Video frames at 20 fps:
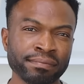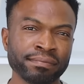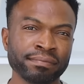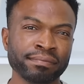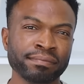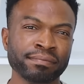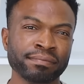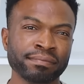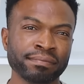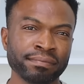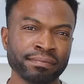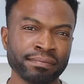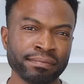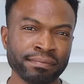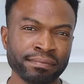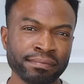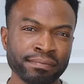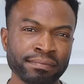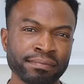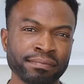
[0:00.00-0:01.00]

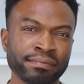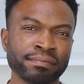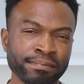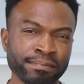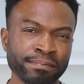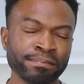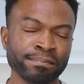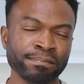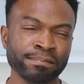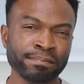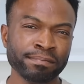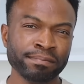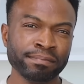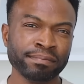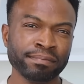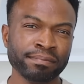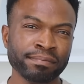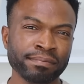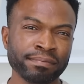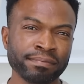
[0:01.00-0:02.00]

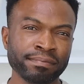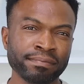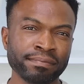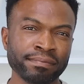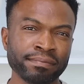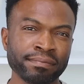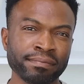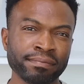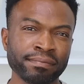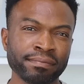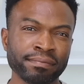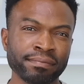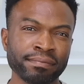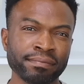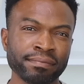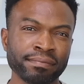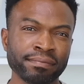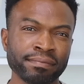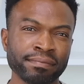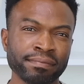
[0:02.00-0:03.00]

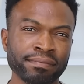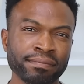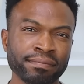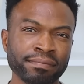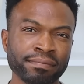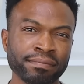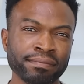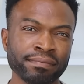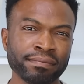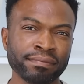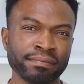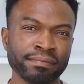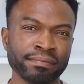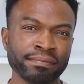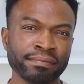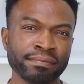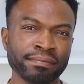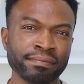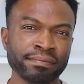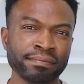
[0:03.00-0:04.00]

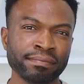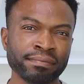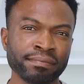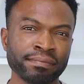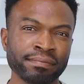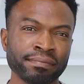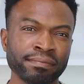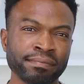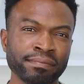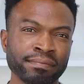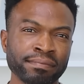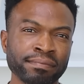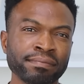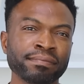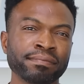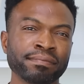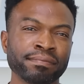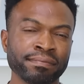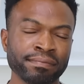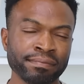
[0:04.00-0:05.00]

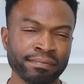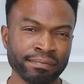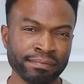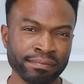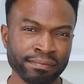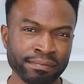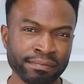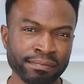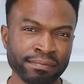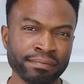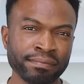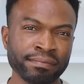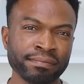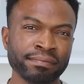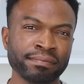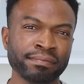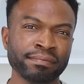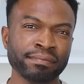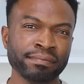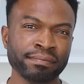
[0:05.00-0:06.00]

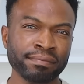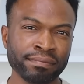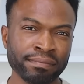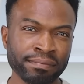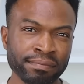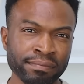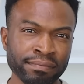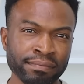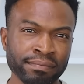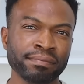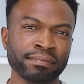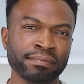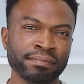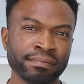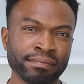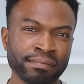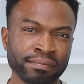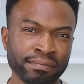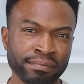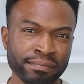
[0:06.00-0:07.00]

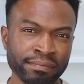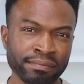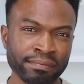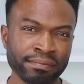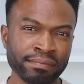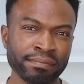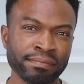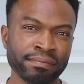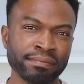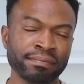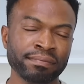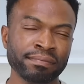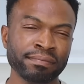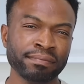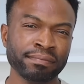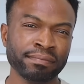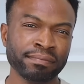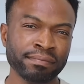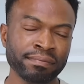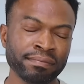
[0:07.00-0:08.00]
(silent)